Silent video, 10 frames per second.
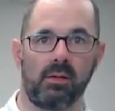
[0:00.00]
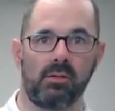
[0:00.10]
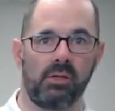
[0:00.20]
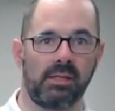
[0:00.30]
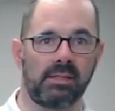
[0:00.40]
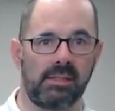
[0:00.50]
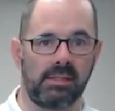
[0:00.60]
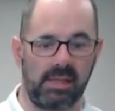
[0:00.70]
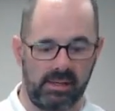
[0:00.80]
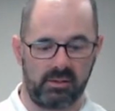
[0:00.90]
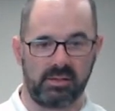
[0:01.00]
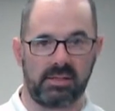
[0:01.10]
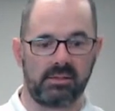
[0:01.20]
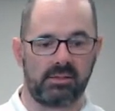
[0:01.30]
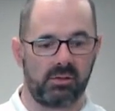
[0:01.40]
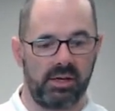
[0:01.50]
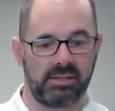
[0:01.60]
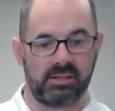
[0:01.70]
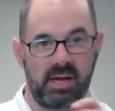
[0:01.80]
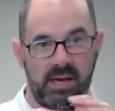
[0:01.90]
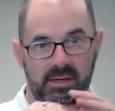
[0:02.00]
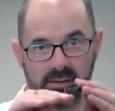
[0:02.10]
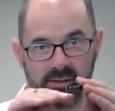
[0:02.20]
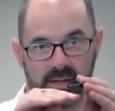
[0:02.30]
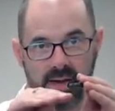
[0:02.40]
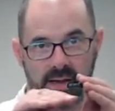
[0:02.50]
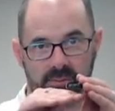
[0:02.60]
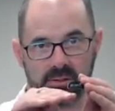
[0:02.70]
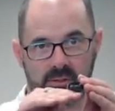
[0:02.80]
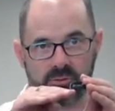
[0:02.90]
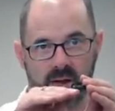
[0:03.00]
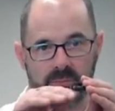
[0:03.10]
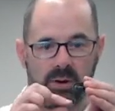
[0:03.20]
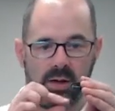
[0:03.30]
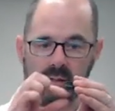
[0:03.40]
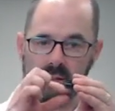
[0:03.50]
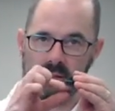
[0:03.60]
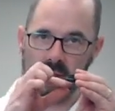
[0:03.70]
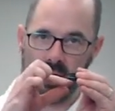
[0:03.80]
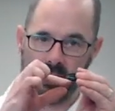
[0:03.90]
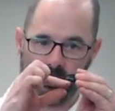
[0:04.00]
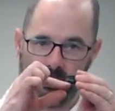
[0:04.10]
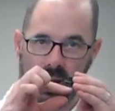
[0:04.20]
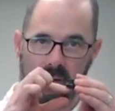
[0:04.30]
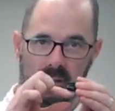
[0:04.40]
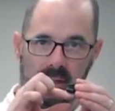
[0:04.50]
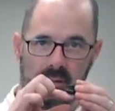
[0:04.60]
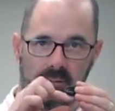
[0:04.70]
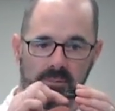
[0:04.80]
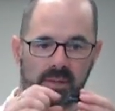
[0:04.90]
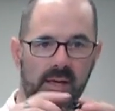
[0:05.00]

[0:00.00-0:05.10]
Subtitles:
you can see that the sensor is not aligned with the drop well and it's not parallel,